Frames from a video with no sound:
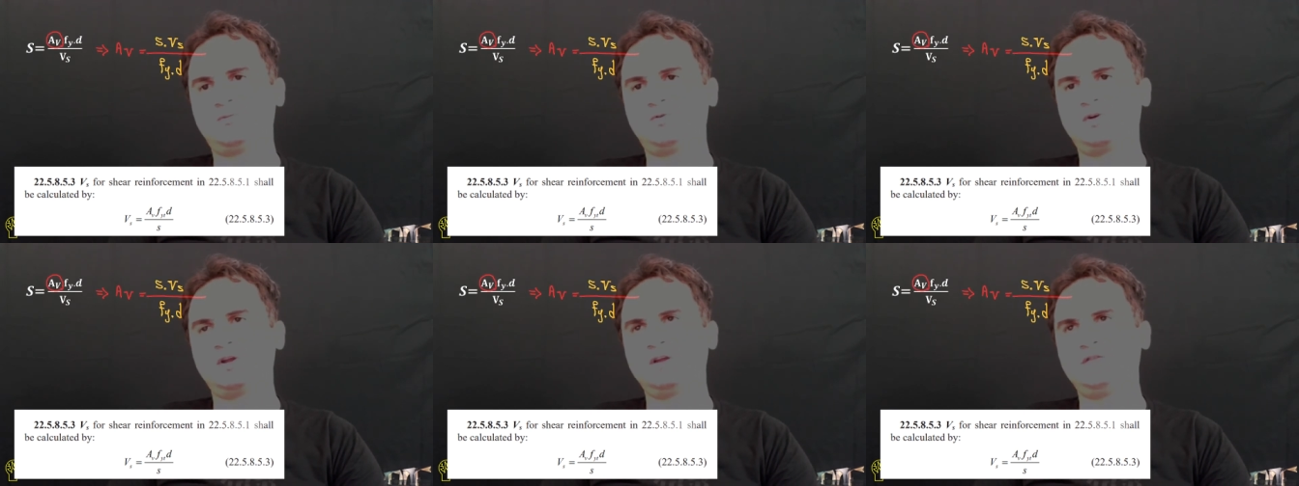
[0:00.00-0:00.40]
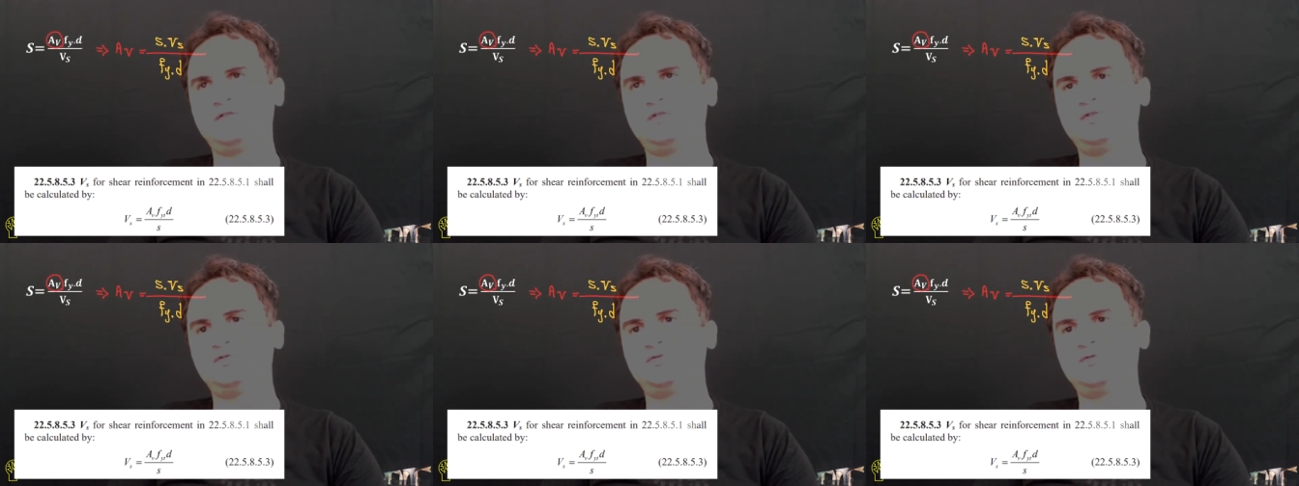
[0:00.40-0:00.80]
If you
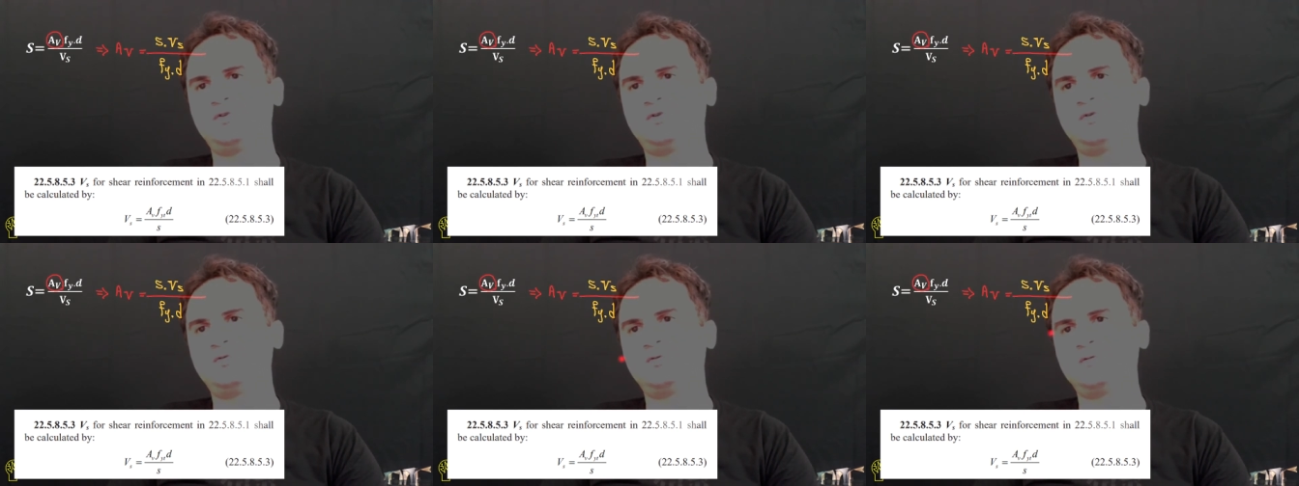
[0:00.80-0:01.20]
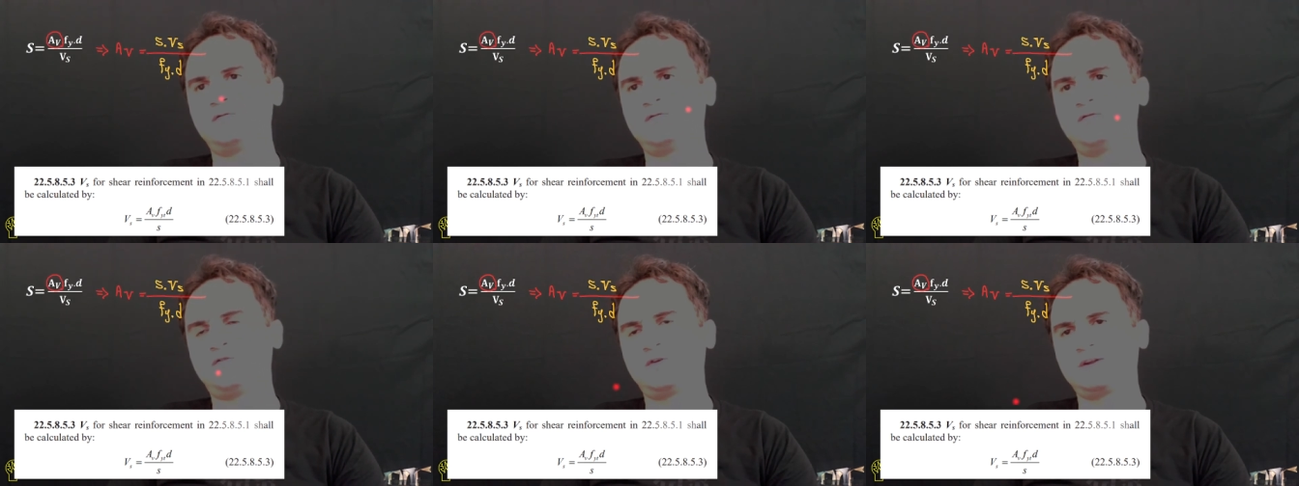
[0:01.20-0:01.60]
do know,
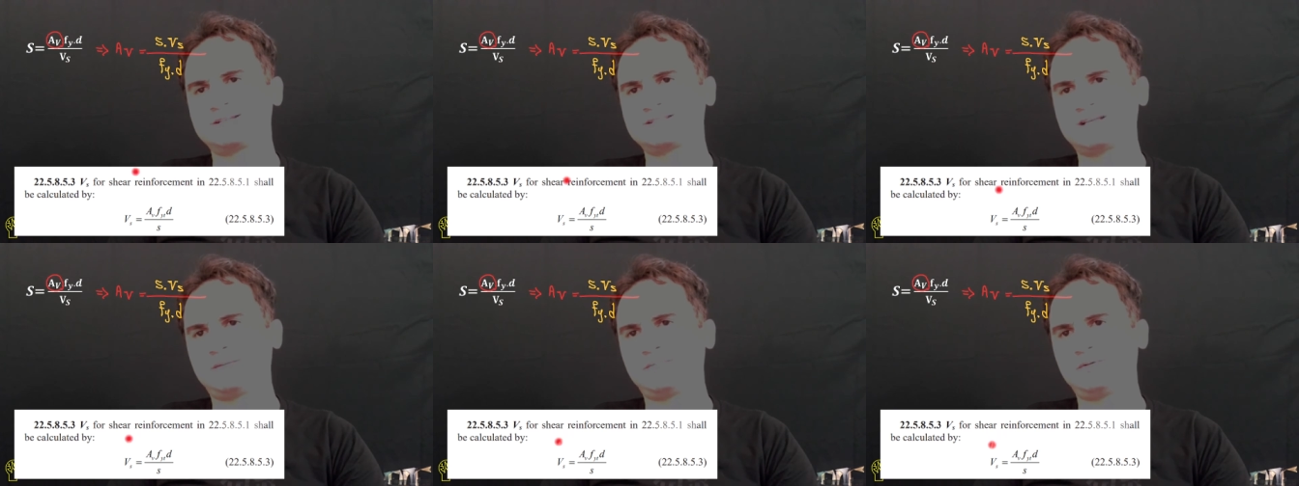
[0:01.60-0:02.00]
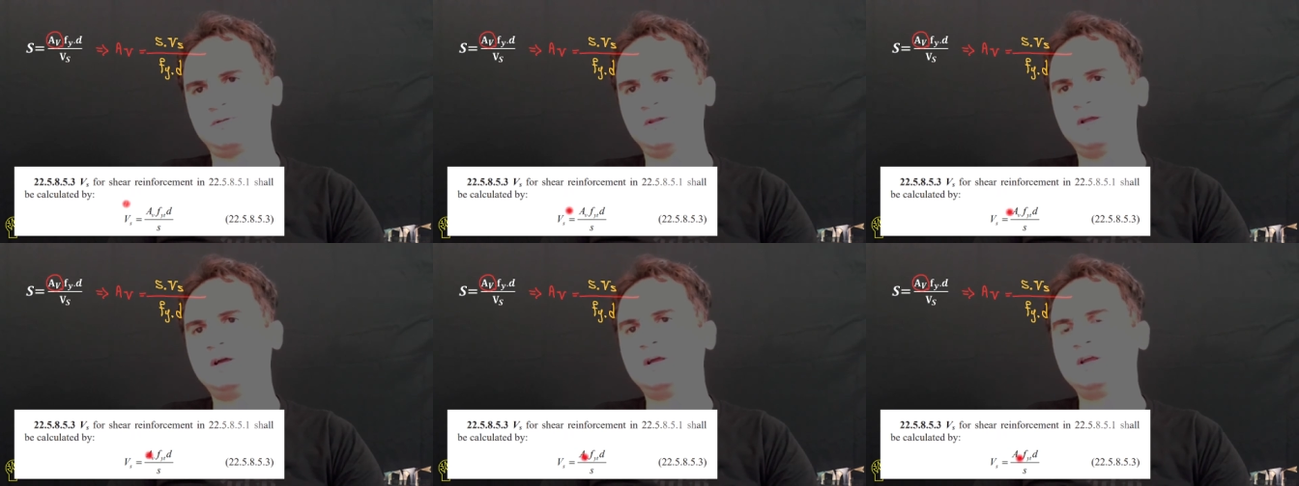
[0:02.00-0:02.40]
for example,
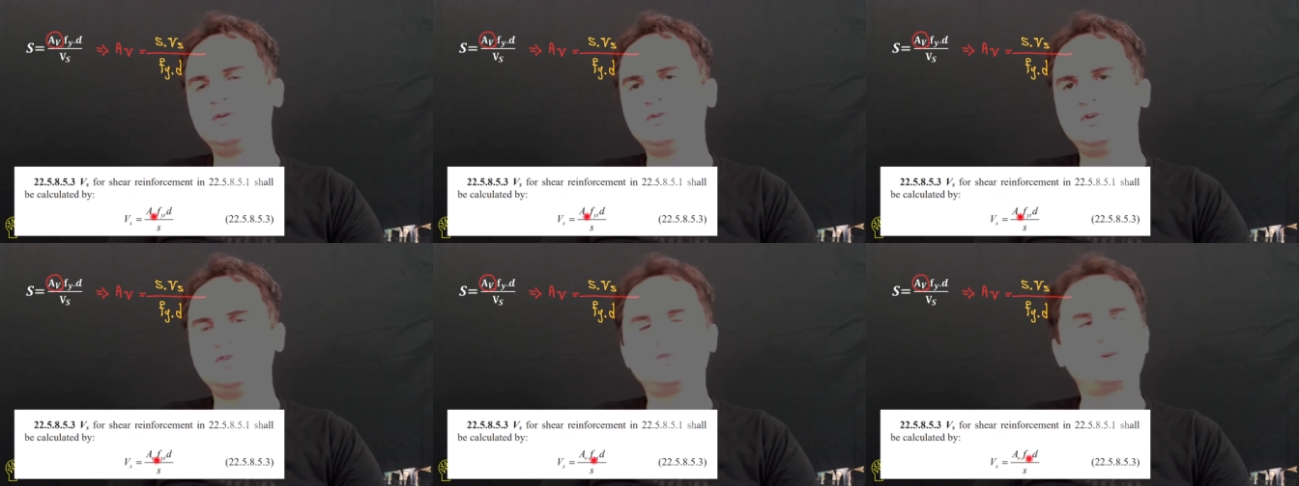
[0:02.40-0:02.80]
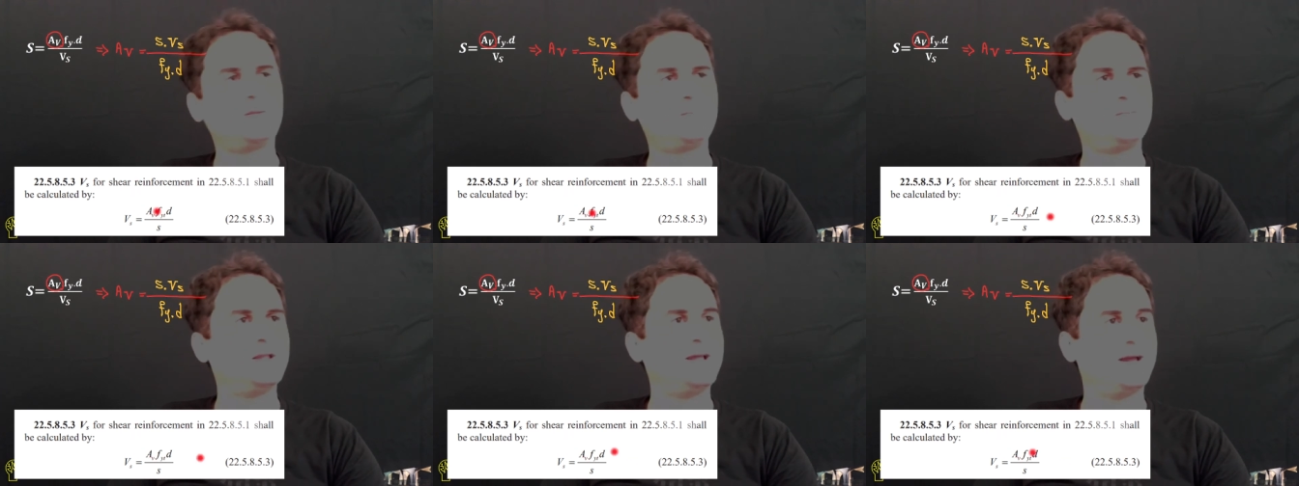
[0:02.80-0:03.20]
you can
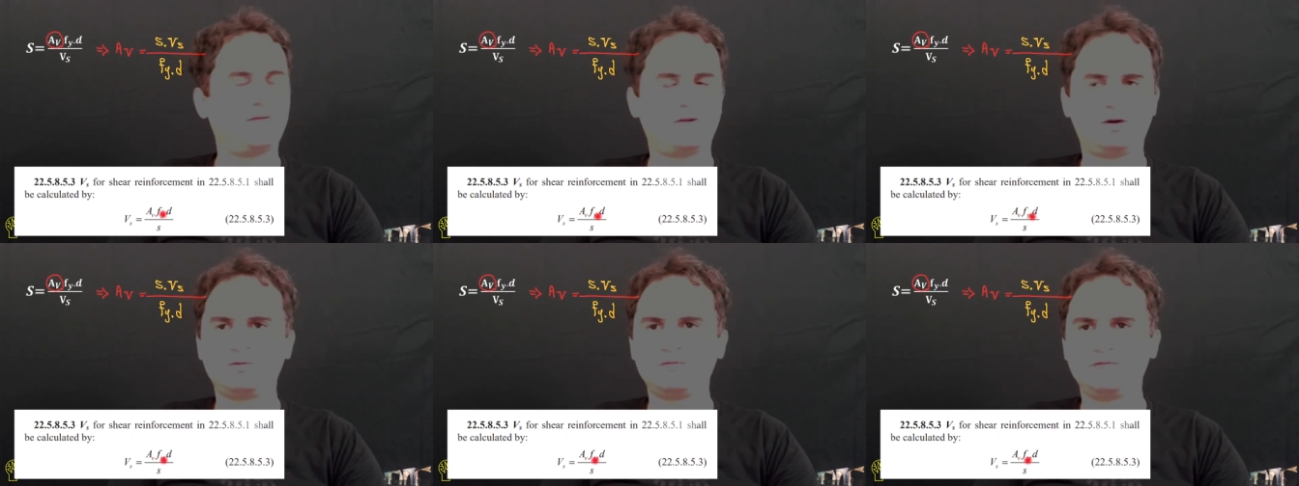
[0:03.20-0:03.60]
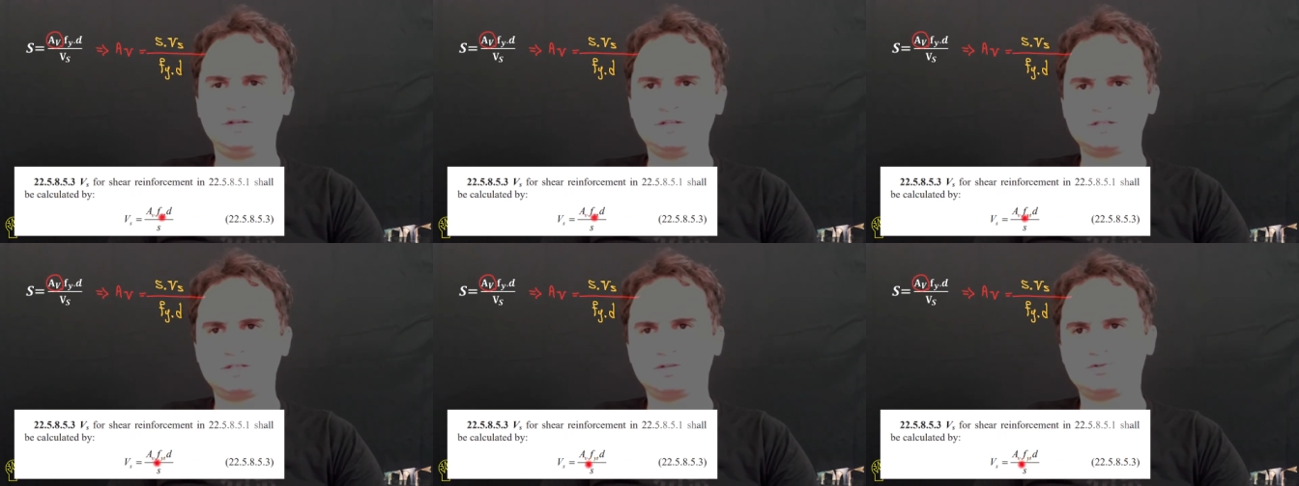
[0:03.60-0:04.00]
play around with
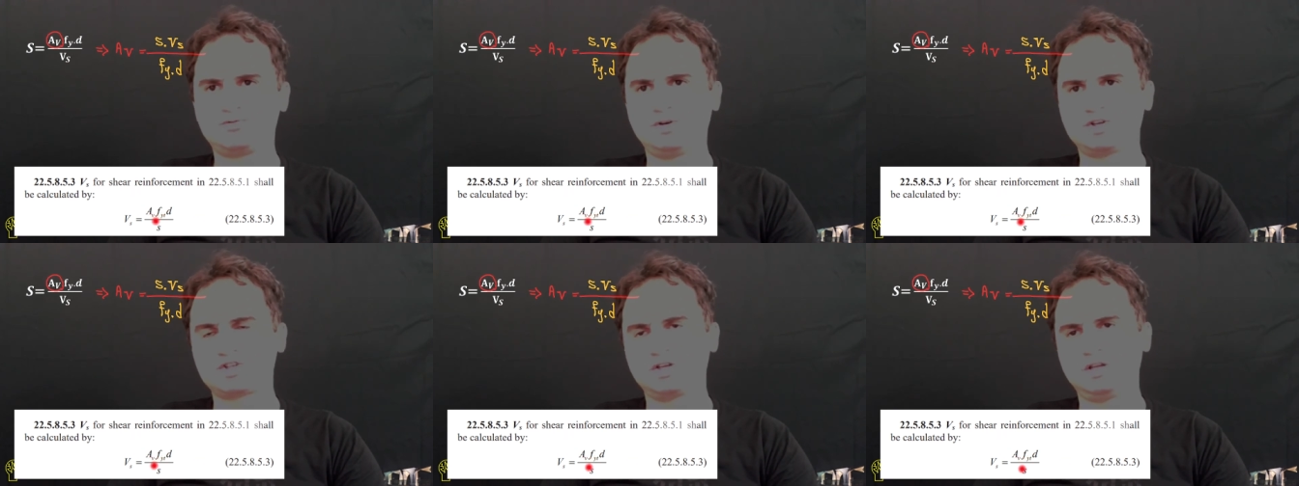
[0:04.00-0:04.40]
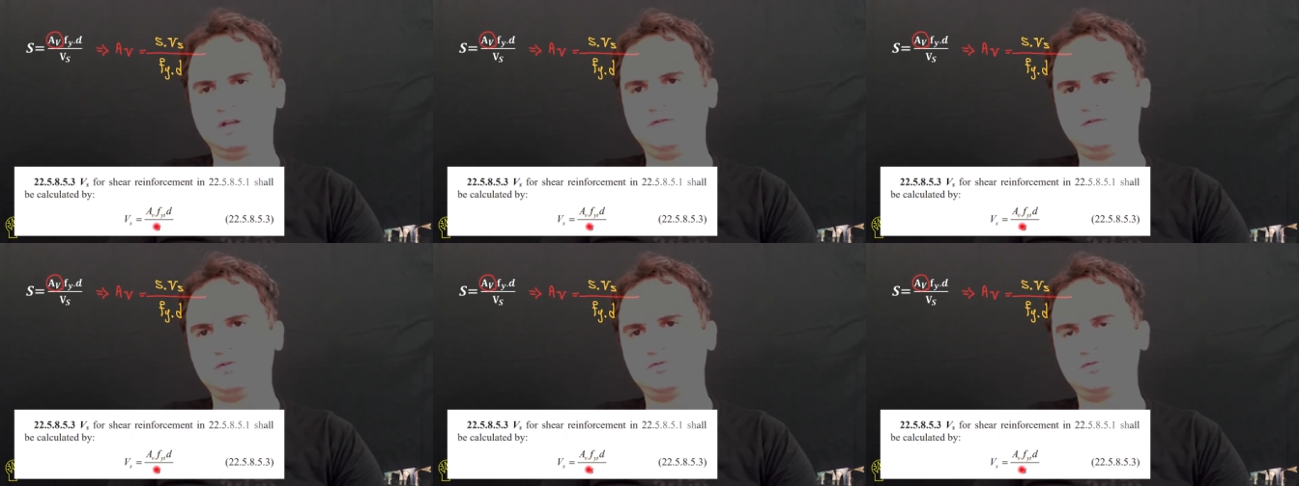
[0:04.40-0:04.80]
this equation. If
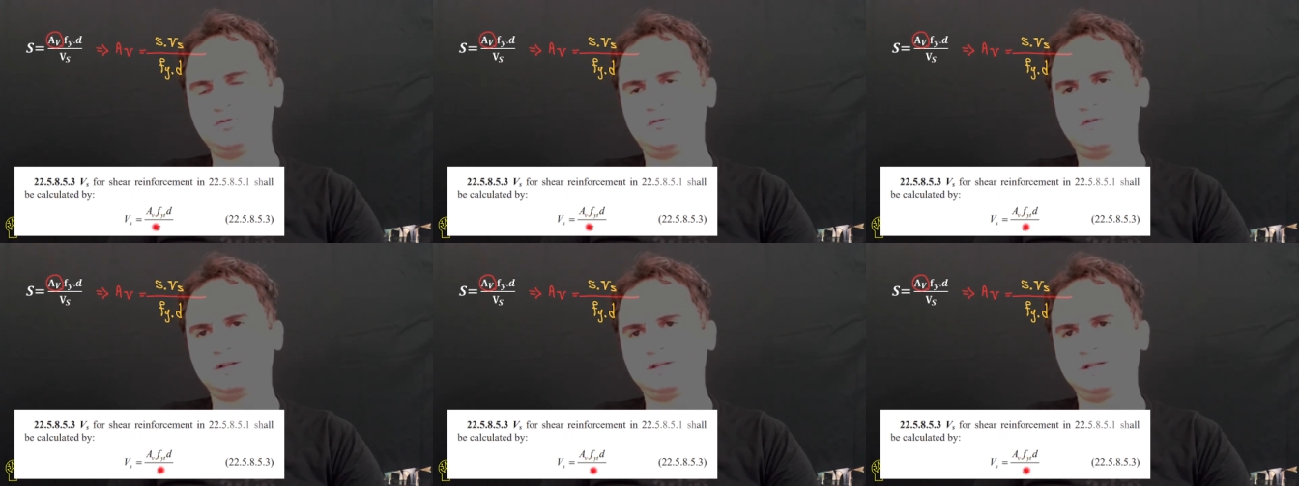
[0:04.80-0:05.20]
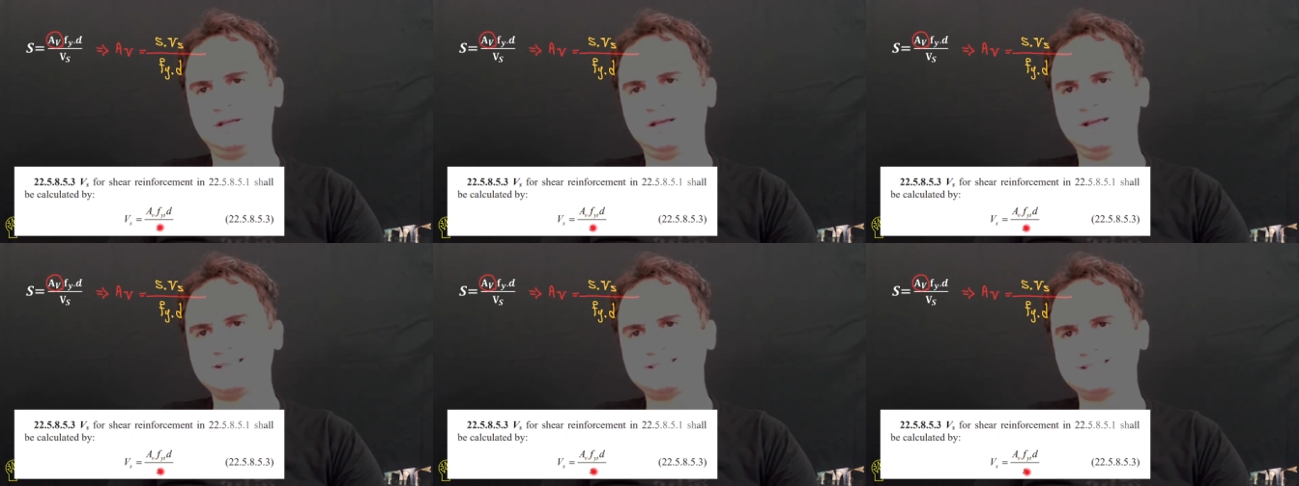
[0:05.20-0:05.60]
you do know what the
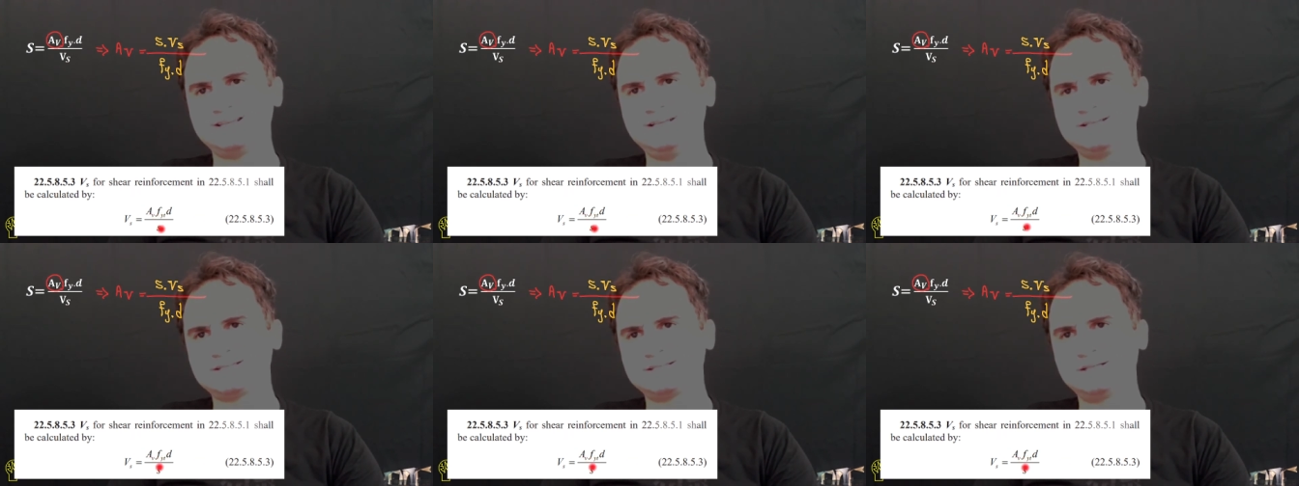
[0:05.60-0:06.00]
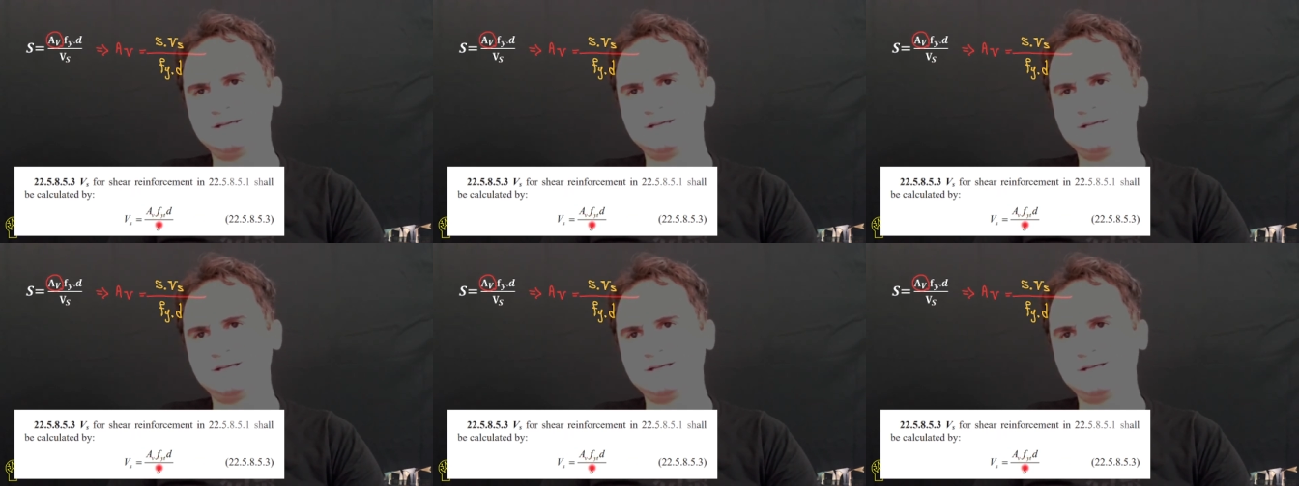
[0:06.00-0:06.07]
S is,